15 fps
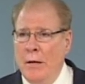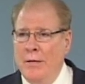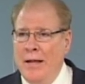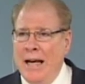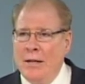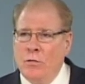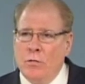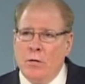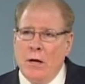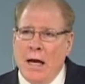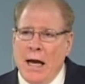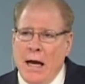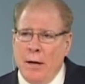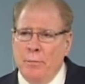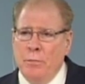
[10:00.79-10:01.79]
That's
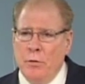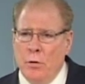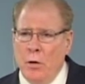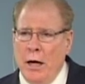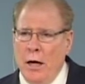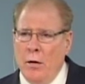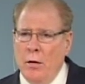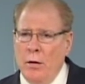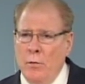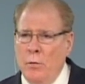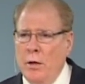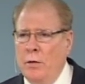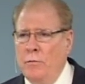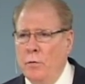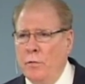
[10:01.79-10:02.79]
ap- the area
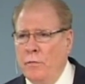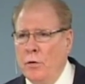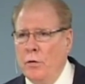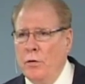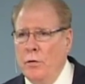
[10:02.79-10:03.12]
we refer to